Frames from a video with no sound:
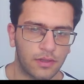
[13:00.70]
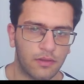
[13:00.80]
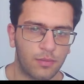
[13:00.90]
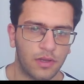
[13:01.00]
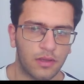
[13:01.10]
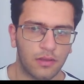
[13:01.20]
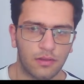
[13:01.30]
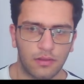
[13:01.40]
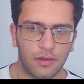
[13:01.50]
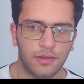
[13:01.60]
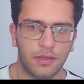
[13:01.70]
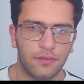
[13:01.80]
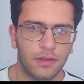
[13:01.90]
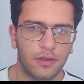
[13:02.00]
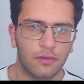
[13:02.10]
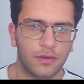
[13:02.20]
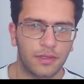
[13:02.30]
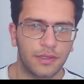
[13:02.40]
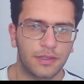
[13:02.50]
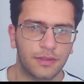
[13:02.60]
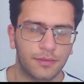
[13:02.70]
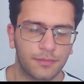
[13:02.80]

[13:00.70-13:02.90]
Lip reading: just bring activity over here.